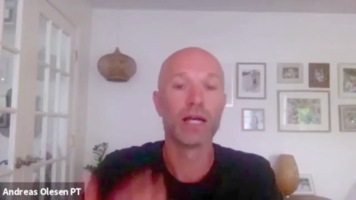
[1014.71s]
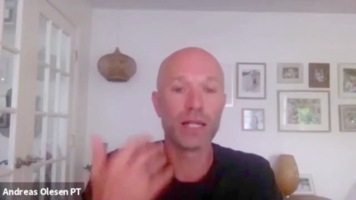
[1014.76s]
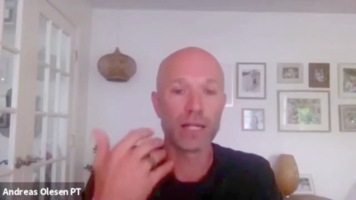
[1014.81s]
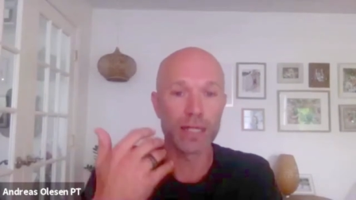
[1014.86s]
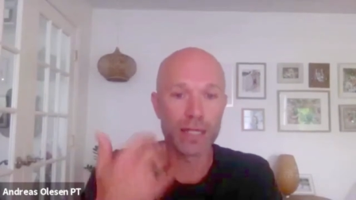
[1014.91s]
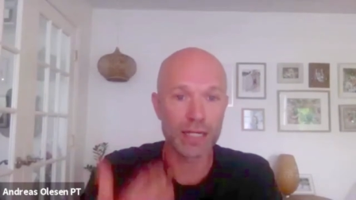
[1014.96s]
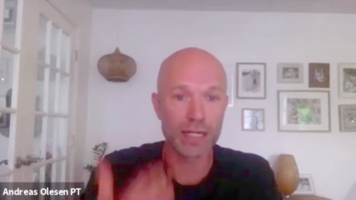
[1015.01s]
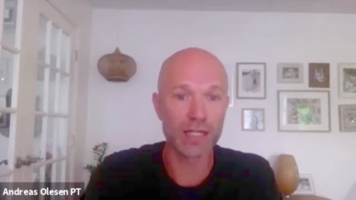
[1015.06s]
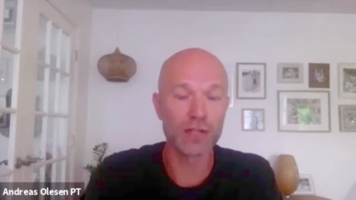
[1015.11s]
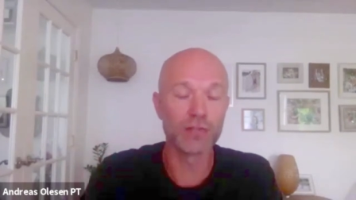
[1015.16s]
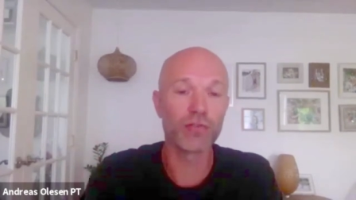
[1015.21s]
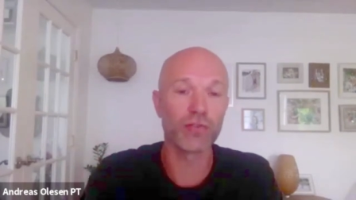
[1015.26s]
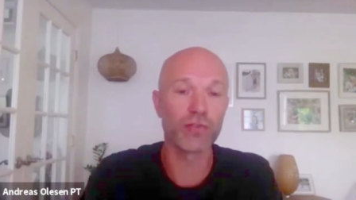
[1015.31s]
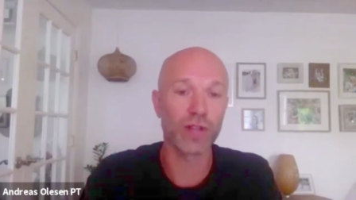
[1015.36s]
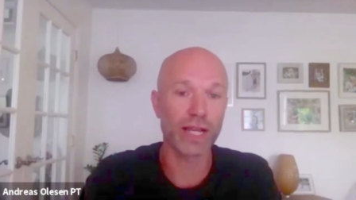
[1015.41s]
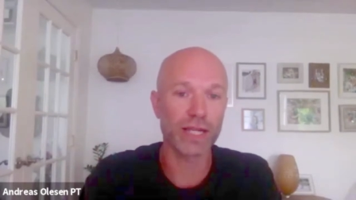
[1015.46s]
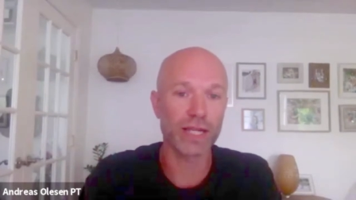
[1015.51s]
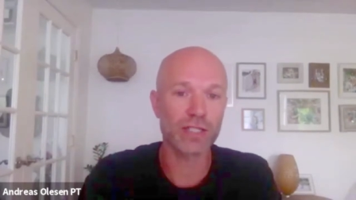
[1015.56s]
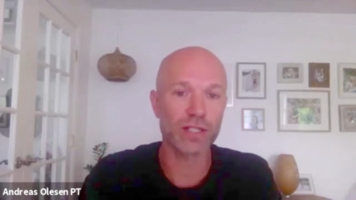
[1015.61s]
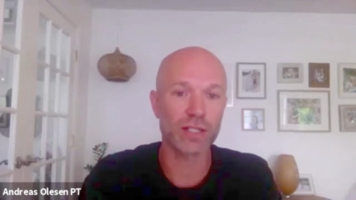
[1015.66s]
knee
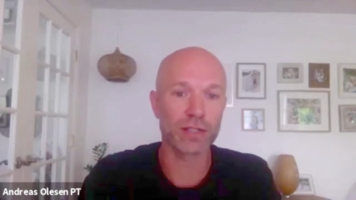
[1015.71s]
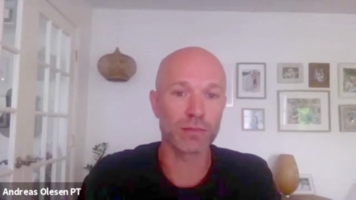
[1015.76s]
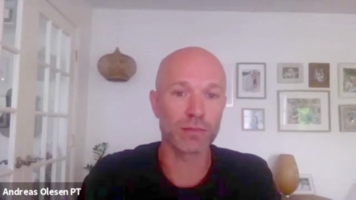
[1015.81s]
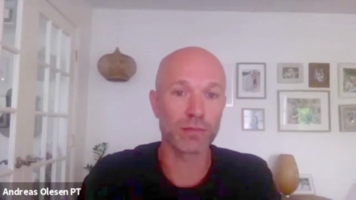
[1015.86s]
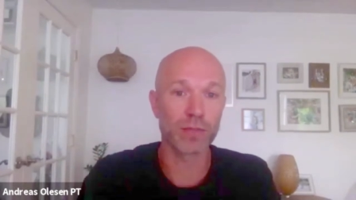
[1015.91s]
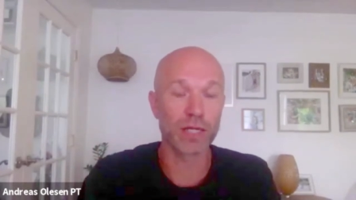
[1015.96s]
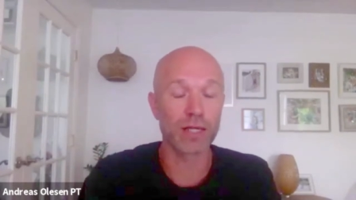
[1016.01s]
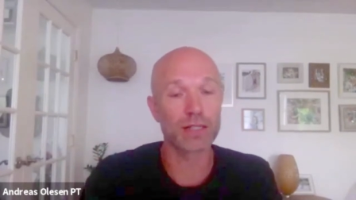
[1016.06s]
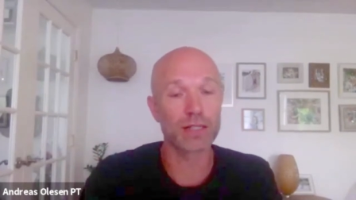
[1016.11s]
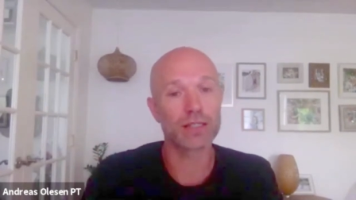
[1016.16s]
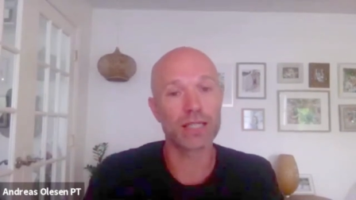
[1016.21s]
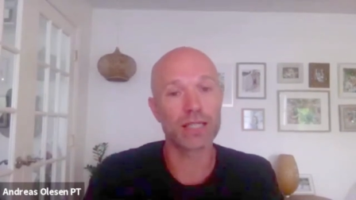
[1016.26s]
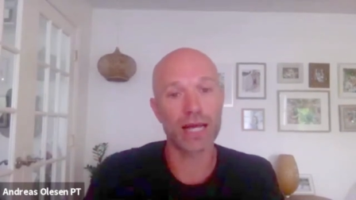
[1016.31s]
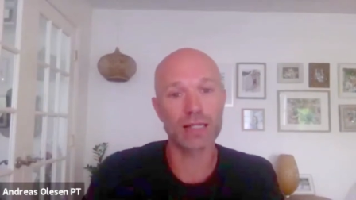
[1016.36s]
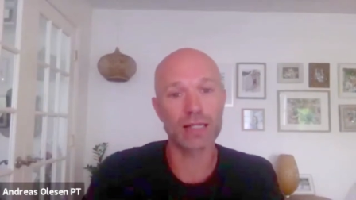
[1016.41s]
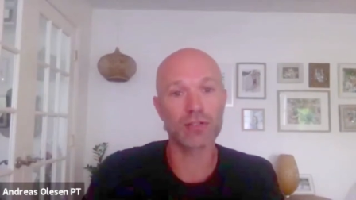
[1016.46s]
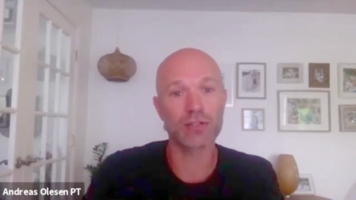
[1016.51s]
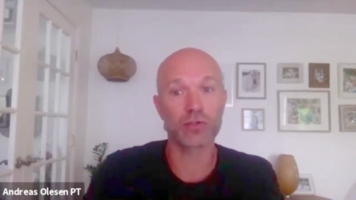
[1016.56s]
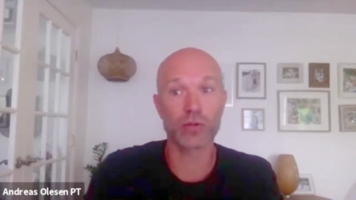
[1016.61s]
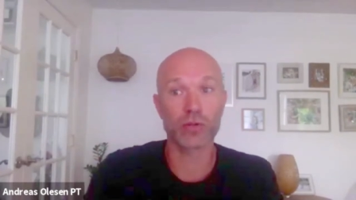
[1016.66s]
flexion because
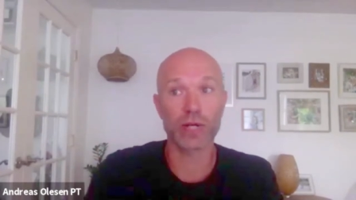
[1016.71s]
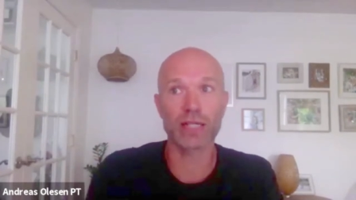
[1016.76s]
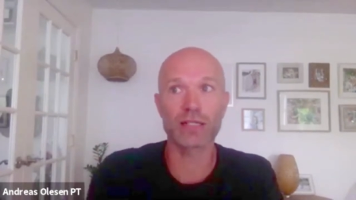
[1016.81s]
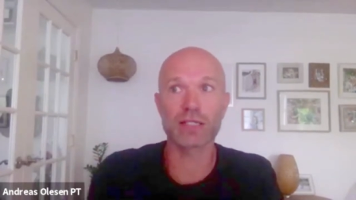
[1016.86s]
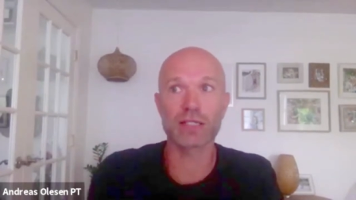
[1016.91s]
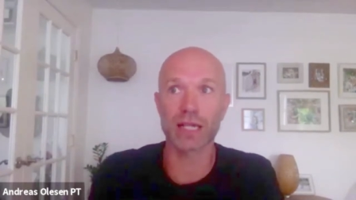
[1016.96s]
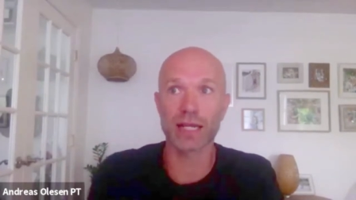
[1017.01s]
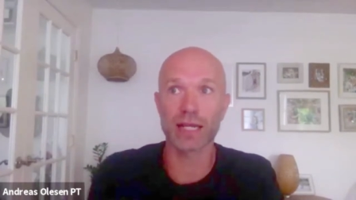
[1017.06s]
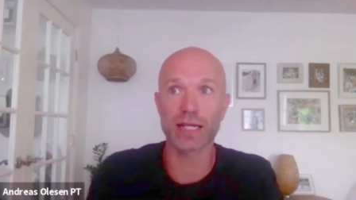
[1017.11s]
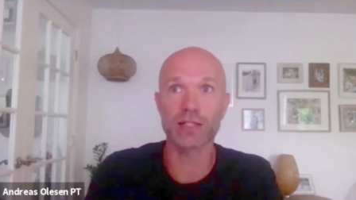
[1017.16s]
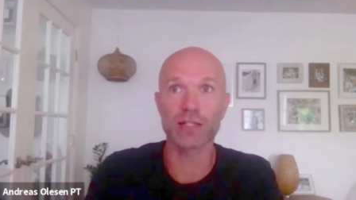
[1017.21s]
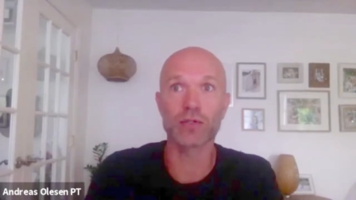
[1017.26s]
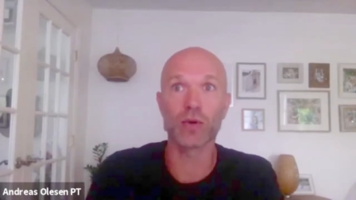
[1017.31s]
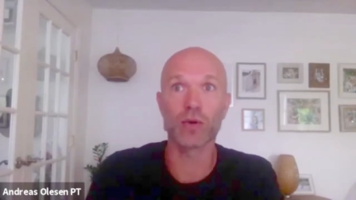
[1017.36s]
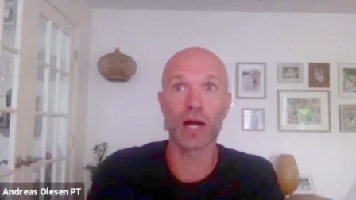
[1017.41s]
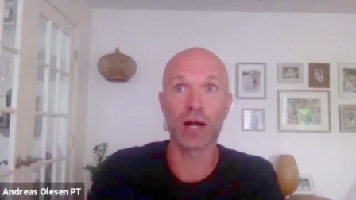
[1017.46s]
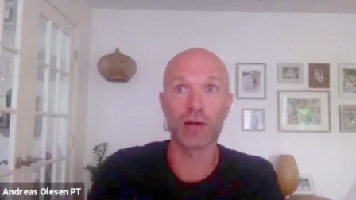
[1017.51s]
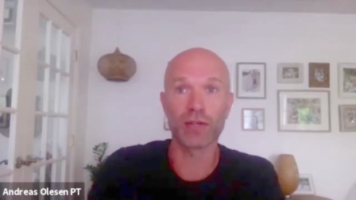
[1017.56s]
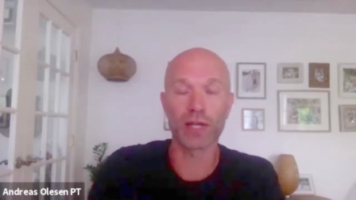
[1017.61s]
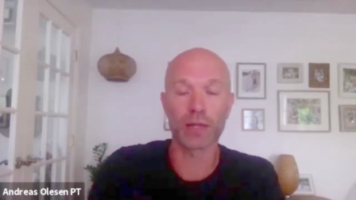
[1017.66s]
that translates to
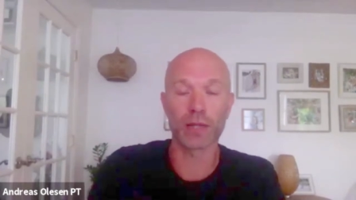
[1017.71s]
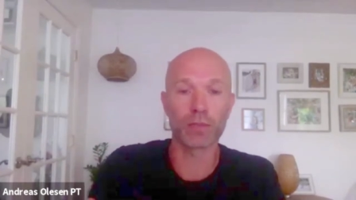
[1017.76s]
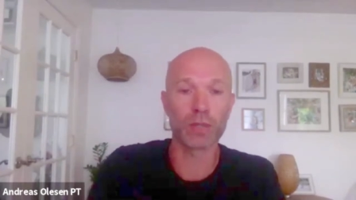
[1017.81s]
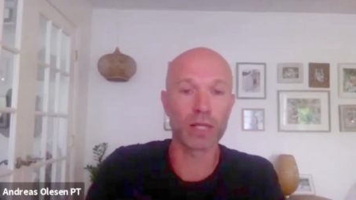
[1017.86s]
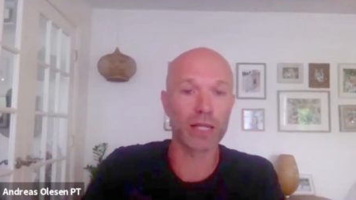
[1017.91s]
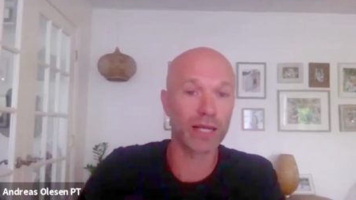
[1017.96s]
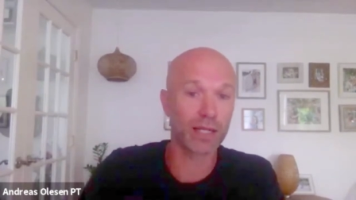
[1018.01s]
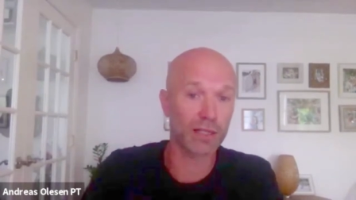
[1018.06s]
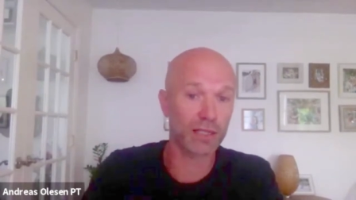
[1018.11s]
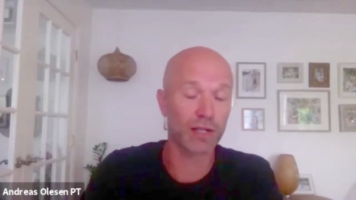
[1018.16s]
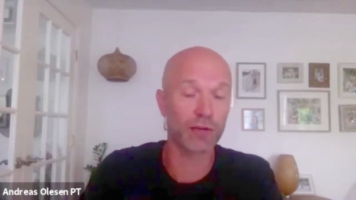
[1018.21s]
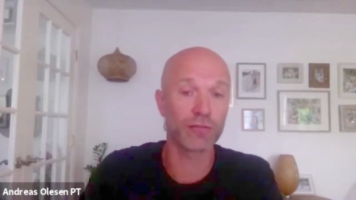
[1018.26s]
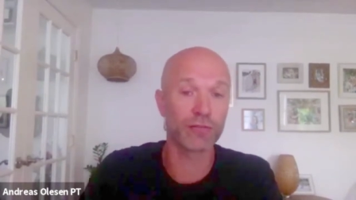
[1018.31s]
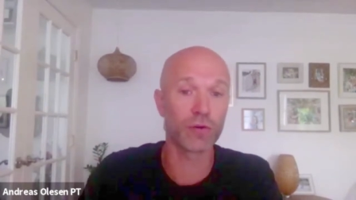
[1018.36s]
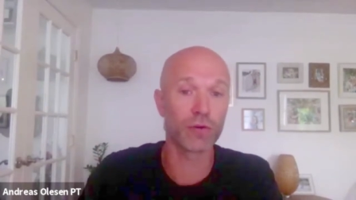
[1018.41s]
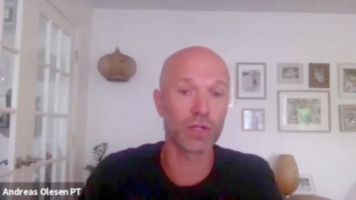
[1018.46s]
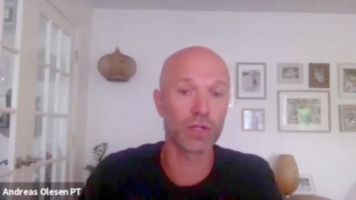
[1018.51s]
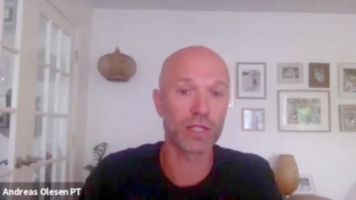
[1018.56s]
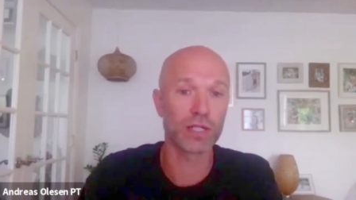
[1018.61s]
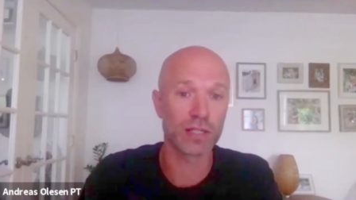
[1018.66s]
how they plant their
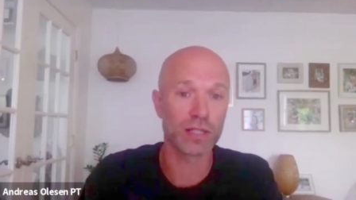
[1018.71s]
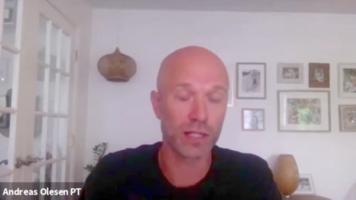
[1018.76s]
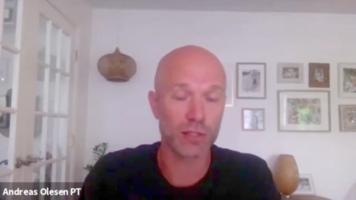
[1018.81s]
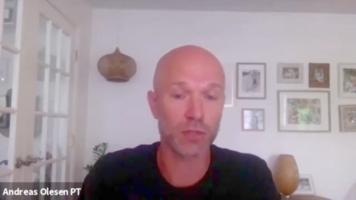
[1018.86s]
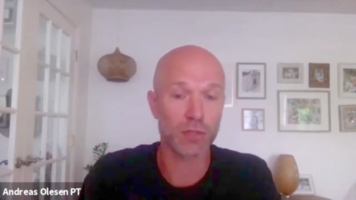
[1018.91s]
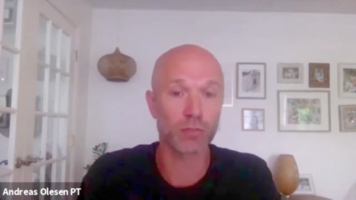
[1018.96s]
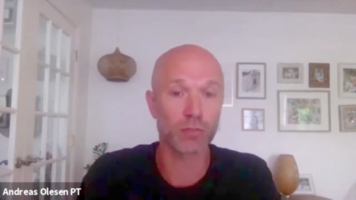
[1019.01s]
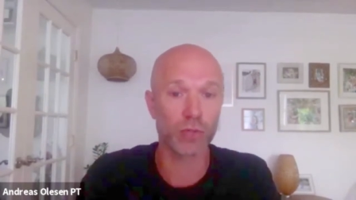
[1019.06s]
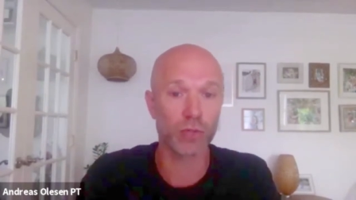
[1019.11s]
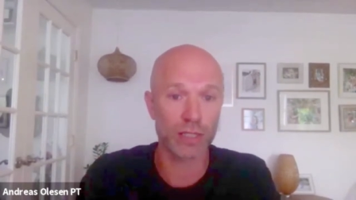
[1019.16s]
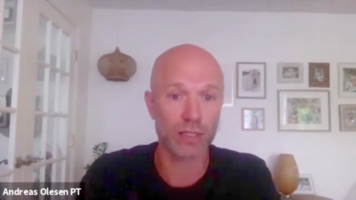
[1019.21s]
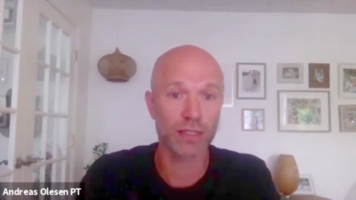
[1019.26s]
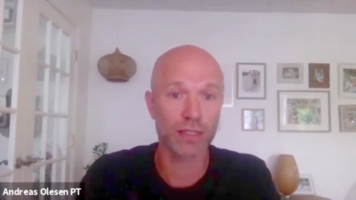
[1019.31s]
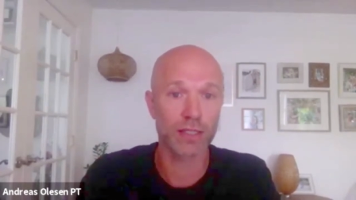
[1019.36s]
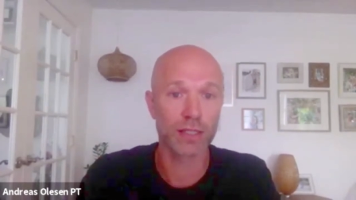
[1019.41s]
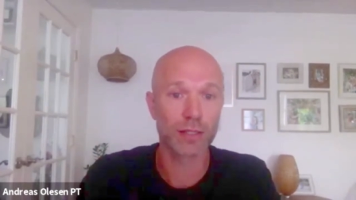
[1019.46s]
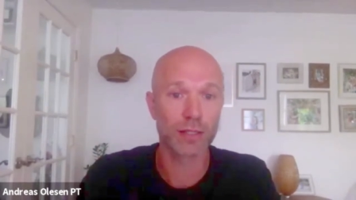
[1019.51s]
foot in the sprint.